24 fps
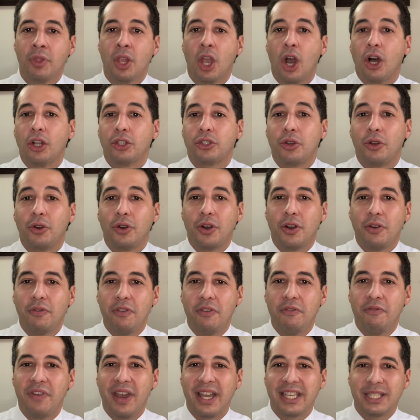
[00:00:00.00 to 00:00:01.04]
Alternative
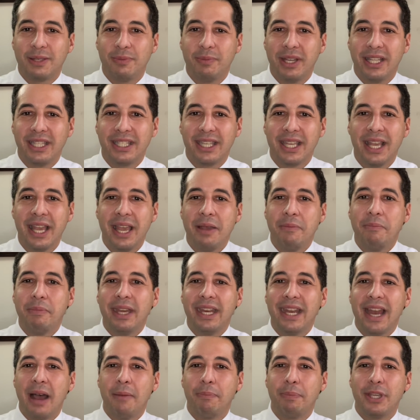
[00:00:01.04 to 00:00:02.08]
investments may
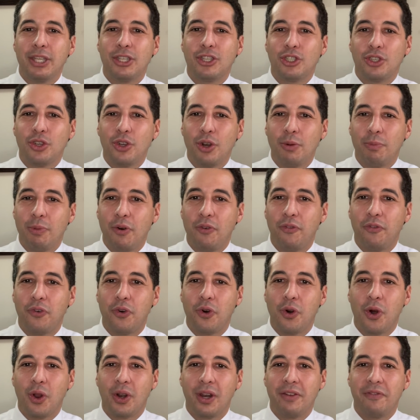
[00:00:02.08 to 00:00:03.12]
not be suitable for
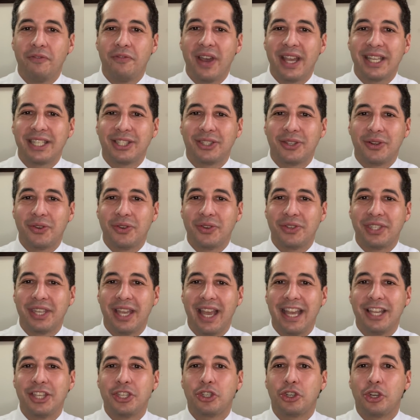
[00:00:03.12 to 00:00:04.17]
all investors
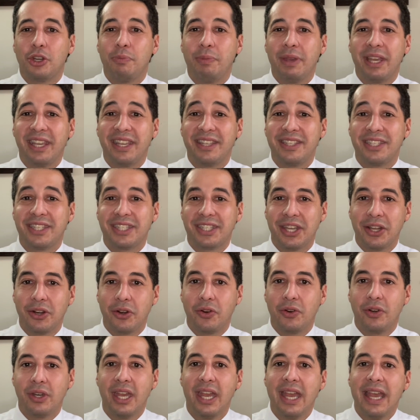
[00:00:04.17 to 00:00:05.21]
and should be
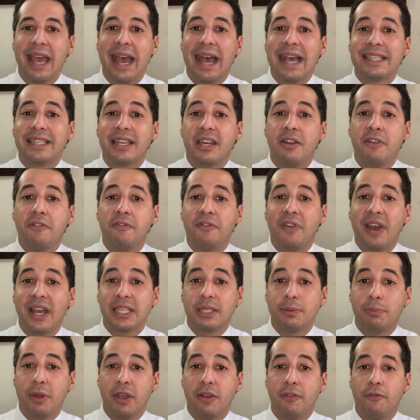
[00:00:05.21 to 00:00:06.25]
considered as an
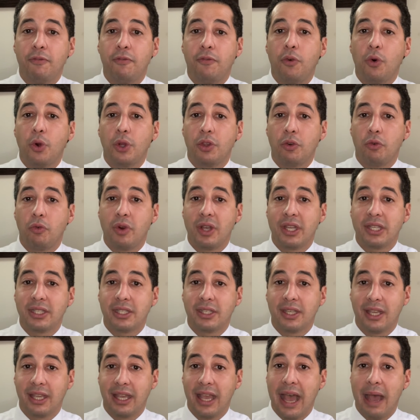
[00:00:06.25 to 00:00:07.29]
investment for the risk
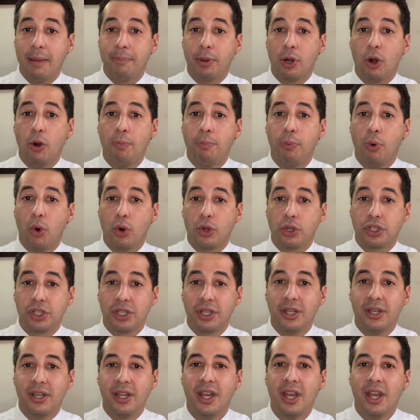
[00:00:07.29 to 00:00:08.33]
capital
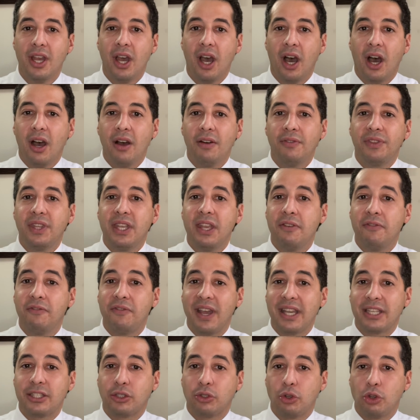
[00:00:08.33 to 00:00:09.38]
portion of the
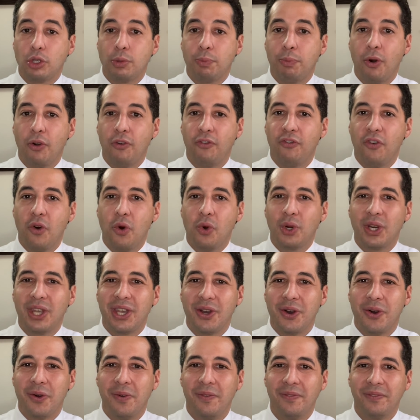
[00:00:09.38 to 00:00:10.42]
investor's
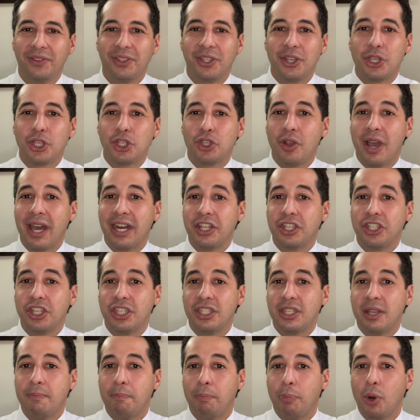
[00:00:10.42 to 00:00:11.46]
portfolio. The
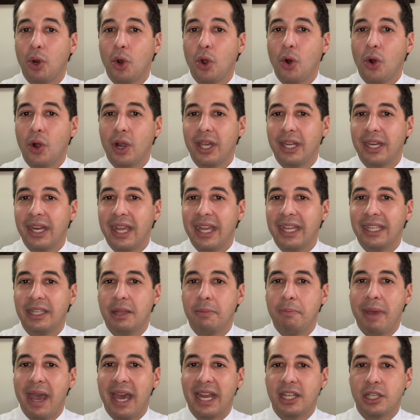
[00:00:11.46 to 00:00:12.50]
strategies employed in the
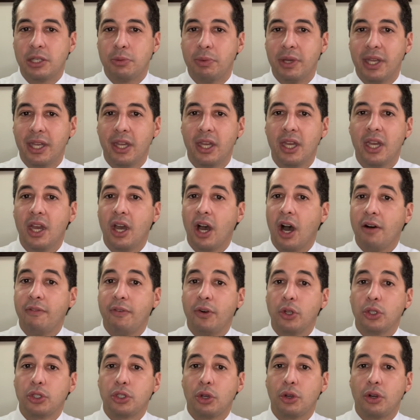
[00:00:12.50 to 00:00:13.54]
management of
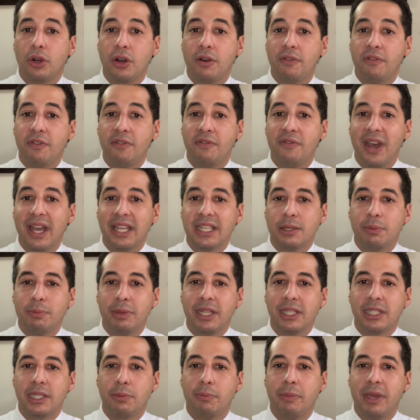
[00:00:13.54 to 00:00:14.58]
alternative
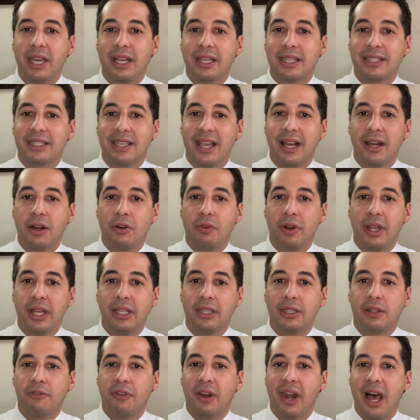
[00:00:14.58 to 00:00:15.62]
investments may
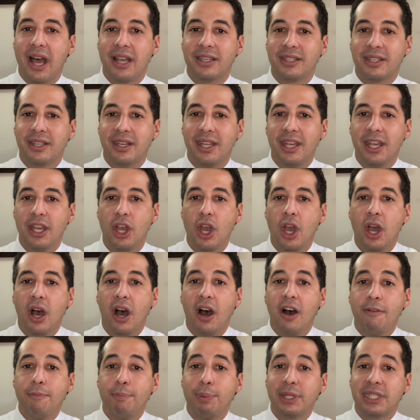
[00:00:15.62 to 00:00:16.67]
accelerate the velocity
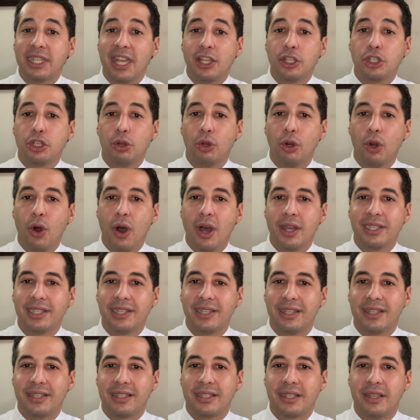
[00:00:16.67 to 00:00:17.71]
of potential
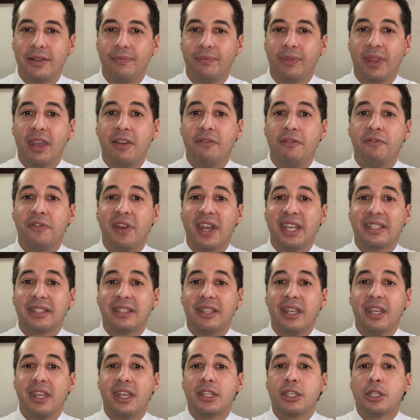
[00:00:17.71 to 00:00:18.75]
losses.
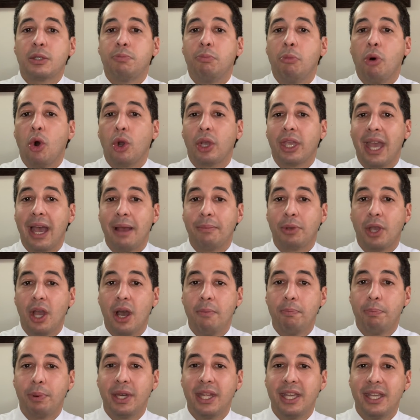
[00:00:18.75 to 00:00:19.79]
Investing in small cap
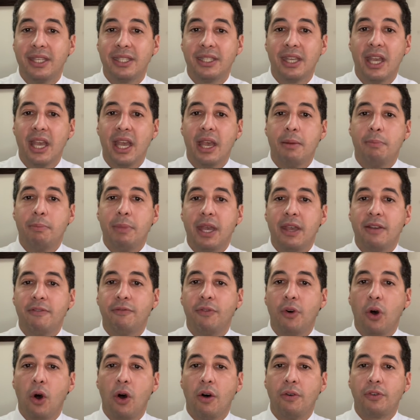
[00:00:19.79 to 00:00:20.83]
companies may
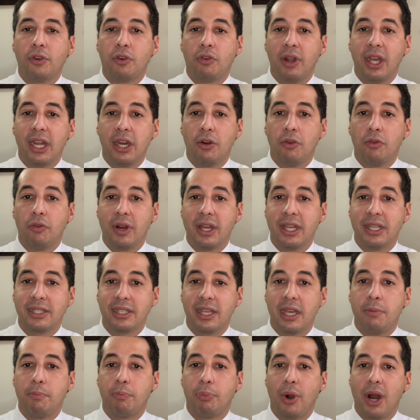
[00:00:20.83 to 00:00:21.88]
involve greater risk
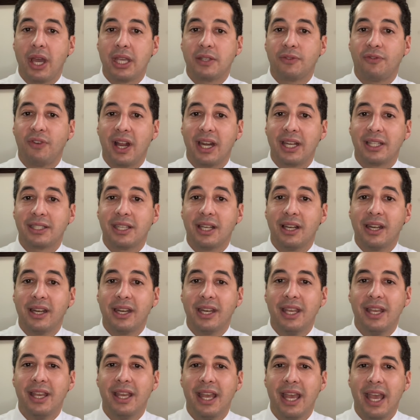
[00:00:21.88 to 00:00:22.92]
in price
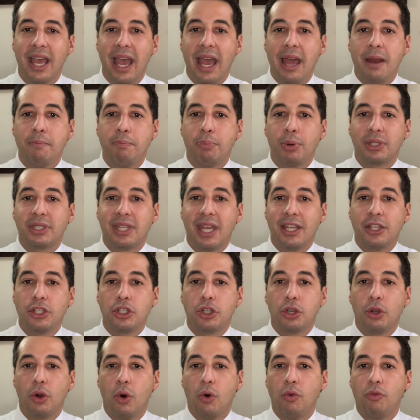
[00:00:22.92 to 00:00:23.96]
volatility and
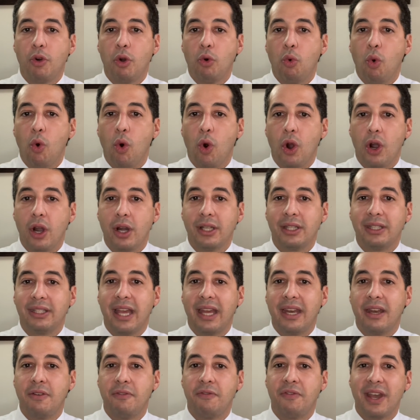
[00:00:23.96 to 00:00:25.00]
potential reward
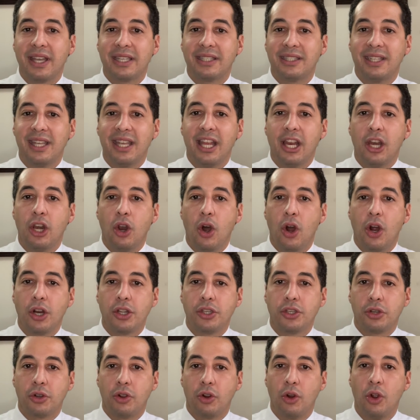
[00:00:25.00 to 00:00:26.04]
than investing in
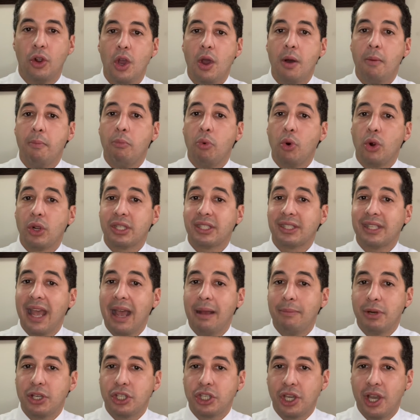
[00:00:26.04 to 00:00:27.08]
larger, more
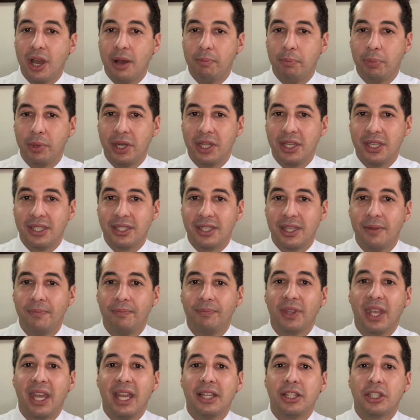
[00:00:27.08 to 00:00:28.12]
established companies.
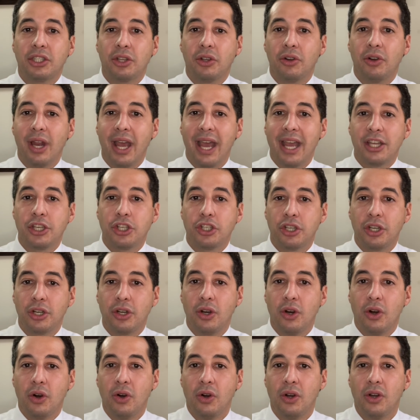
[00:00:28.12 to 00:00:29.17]

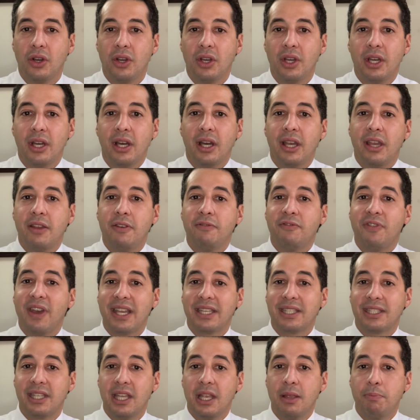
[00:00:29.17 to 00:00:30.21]
International
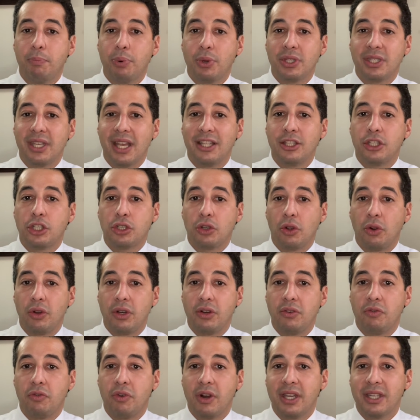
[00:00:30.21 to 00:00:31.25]
investing presents
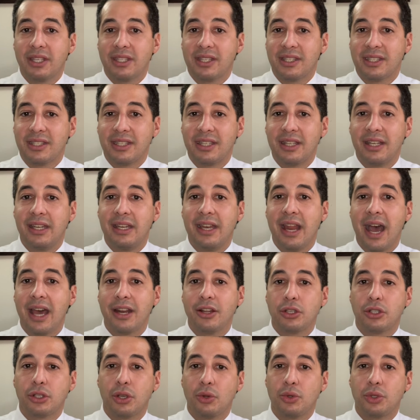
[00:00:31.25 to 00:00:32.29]
certain risks not
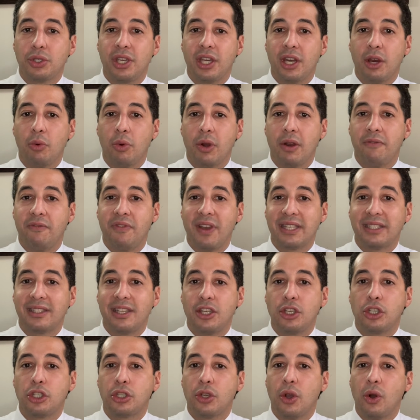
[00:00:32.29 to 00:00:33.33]
associated with investing
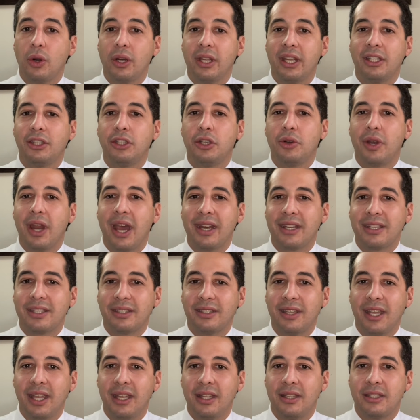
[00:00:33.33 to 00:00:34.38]
solely in the United
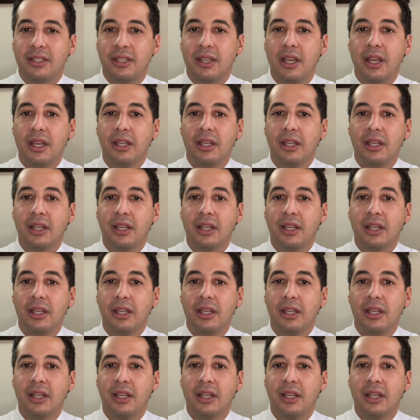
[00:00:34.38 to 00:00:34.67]
States.